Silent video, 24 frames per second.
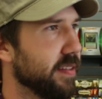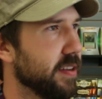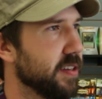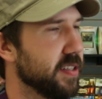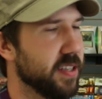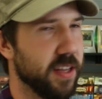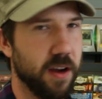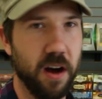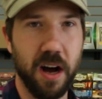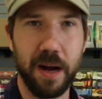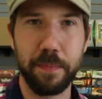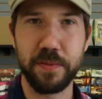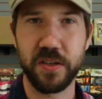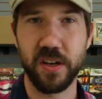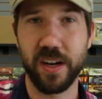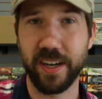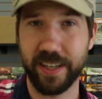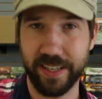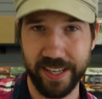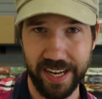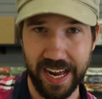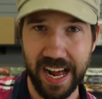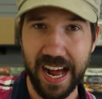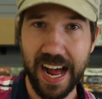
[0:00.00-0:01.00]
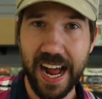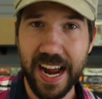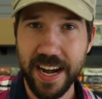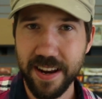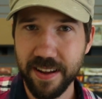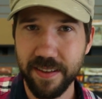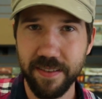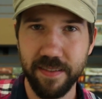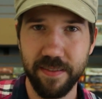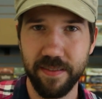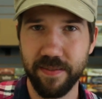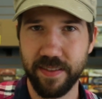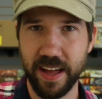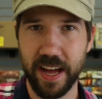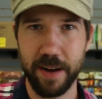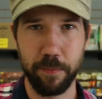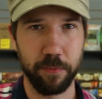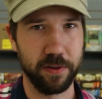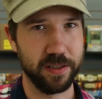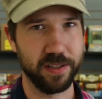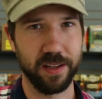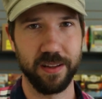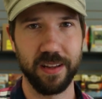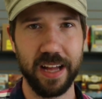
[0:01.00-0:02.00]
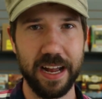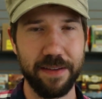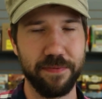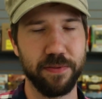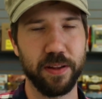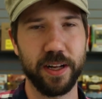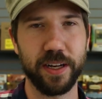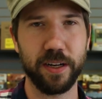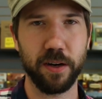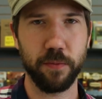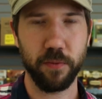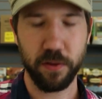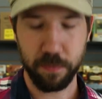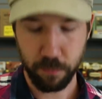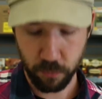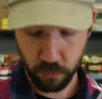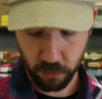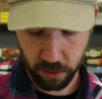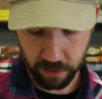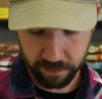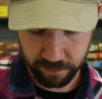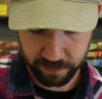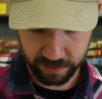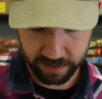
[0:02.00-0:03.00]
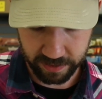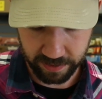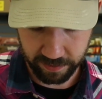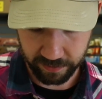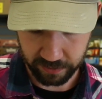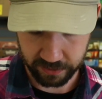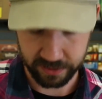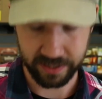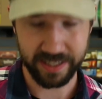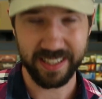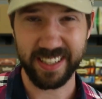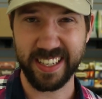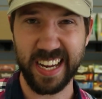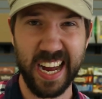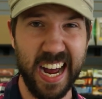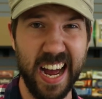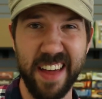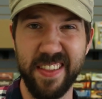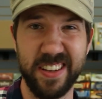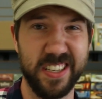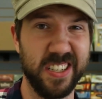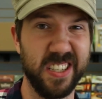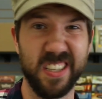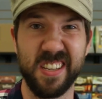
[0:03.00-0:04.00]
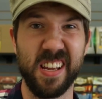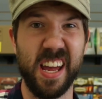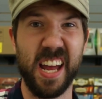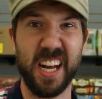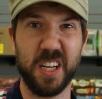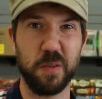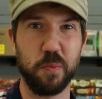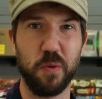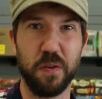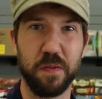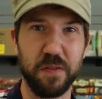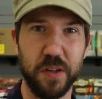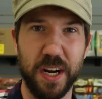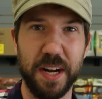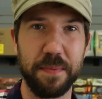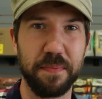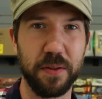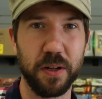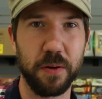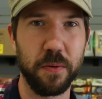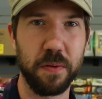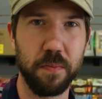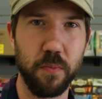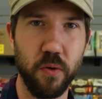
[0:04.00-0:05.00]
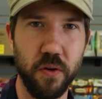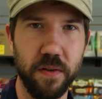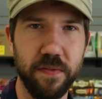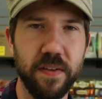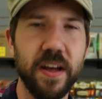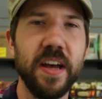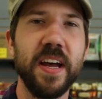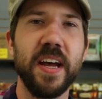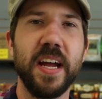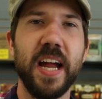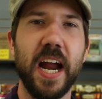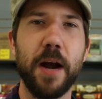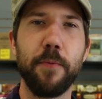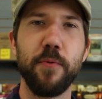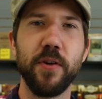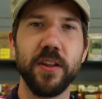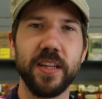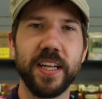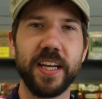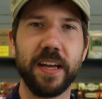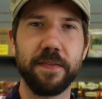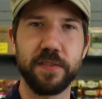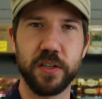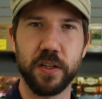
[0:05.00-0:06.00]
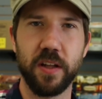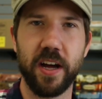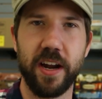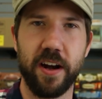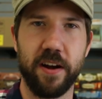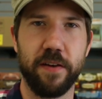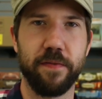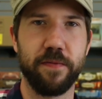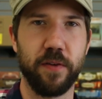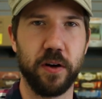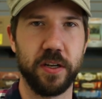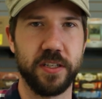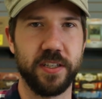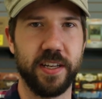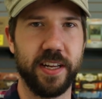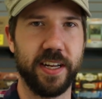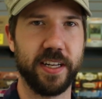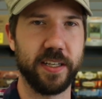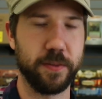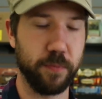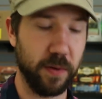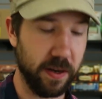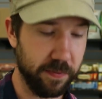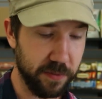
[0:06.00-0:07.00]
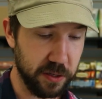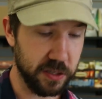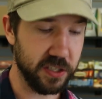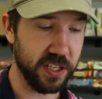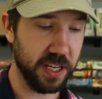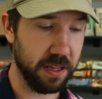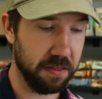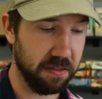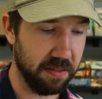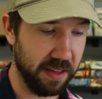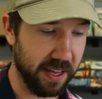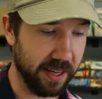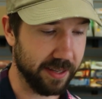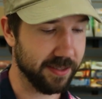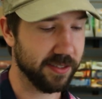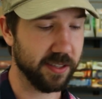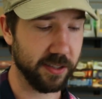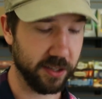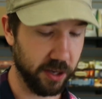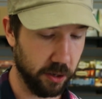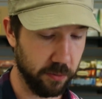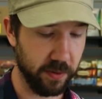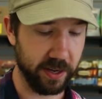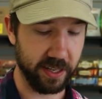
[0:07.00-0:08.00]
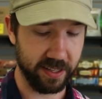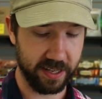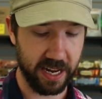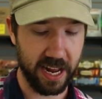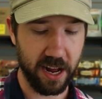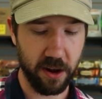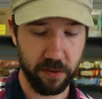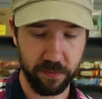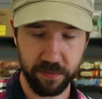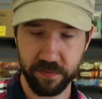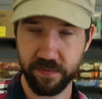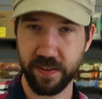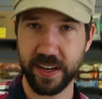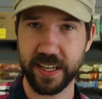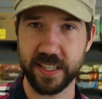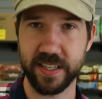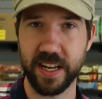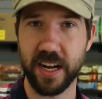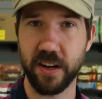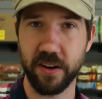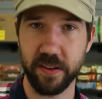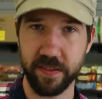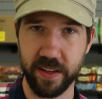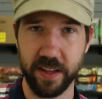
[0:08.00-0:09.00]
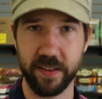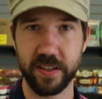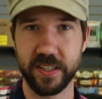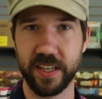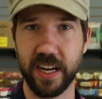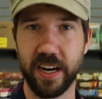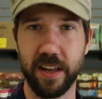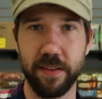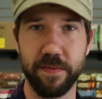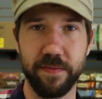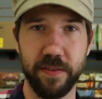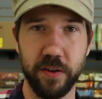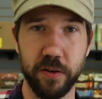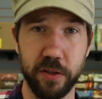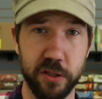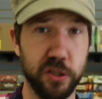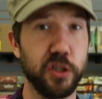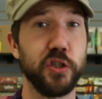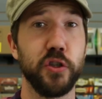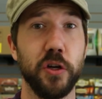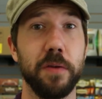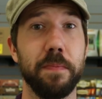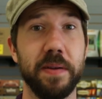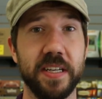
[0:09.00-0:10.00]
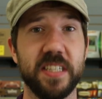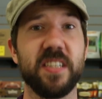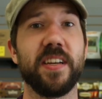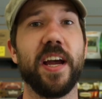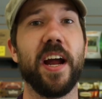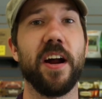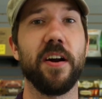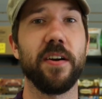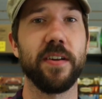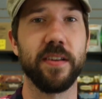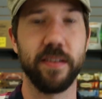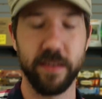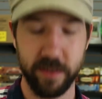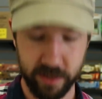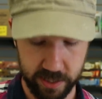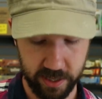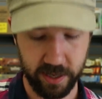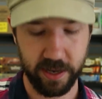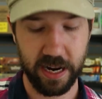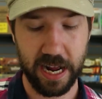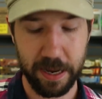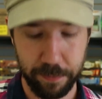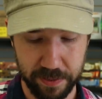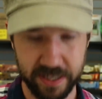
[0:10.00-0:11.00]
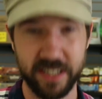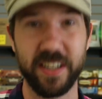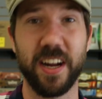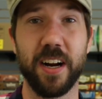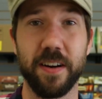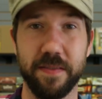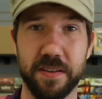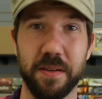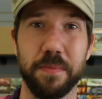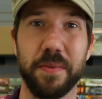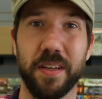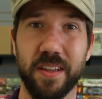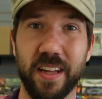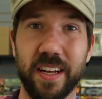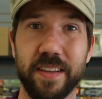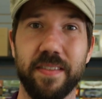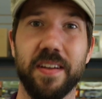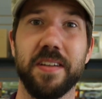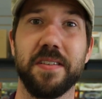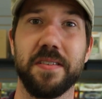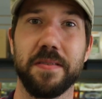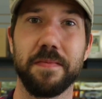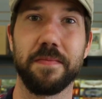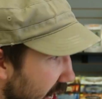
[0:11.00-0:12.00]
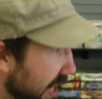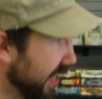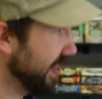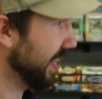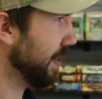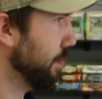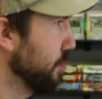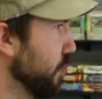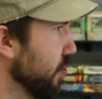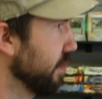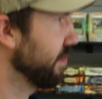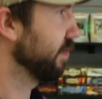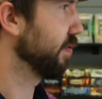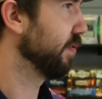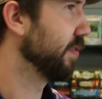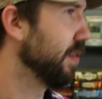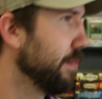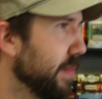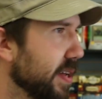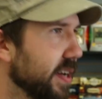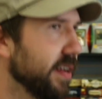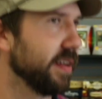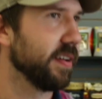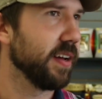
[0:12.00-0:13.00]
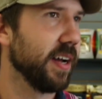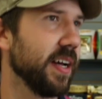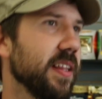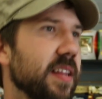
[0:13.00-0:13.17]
There's the Obzon Guide, that was the lifelinker with Morph, and then there's this guy that's just the hexproof trampler with Morph. It really gives a lot of diversity, because whenever you see things going down, face down on the other side of the field, you should be scared. And I'd be scared of something like this. I like Morph for limited.